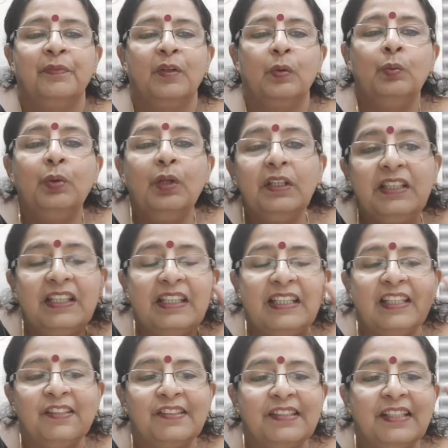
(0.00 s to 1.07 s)
What
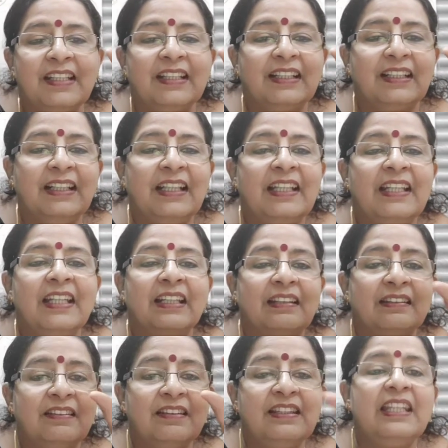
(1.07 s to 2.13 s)
is the clear
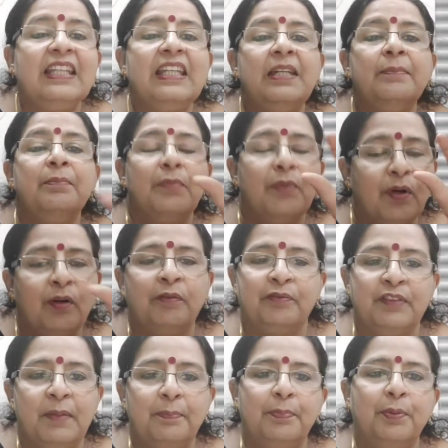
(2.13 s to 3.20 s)
theme
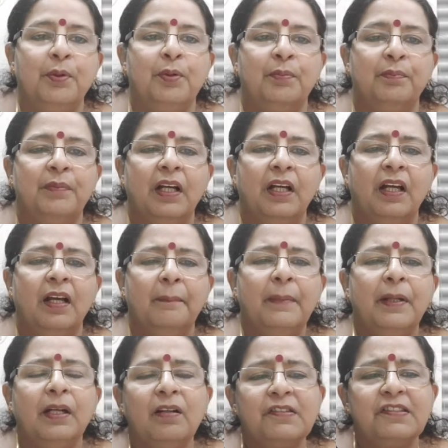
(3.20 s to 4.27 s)
of the poem?
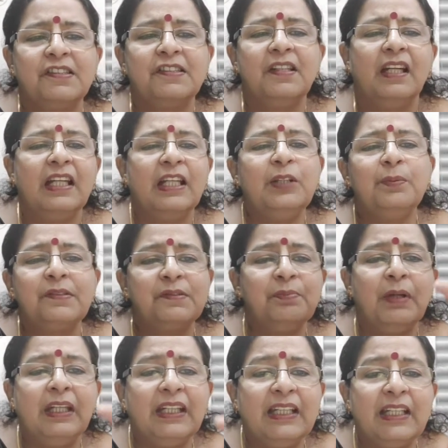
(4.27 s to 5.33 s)
Because it was
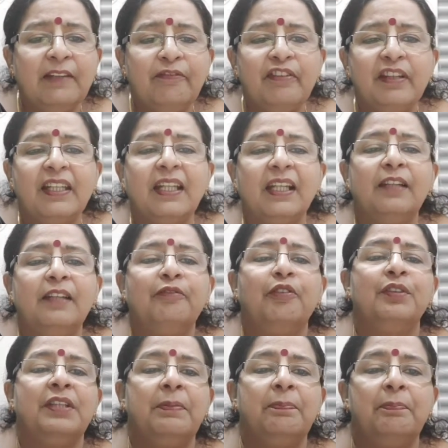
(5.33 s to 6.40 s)
very difficult
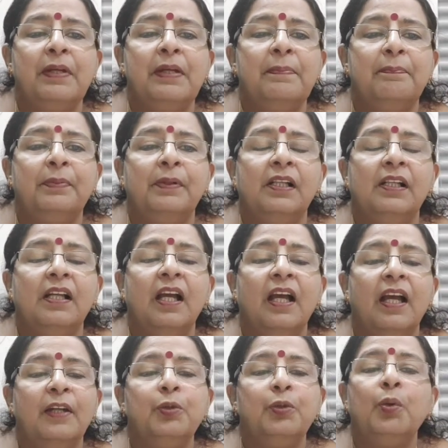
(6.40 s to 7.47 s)
for the people
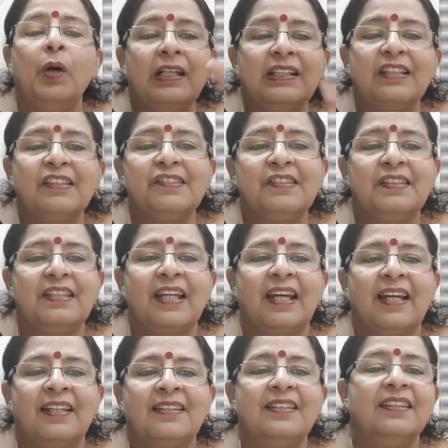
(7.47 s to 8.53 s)
to
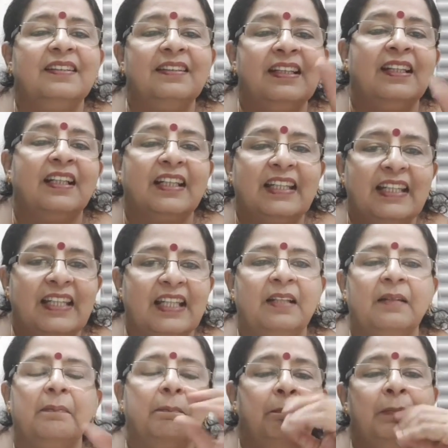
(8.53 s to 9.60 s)
understand the
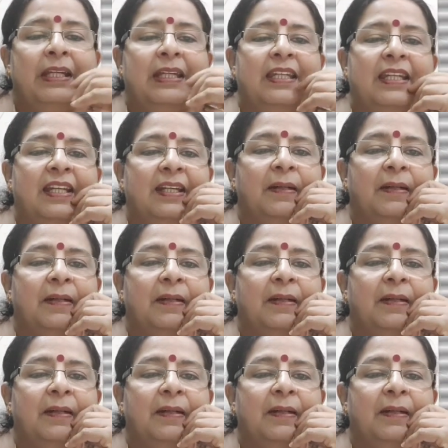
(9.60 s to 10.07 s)
real meaning.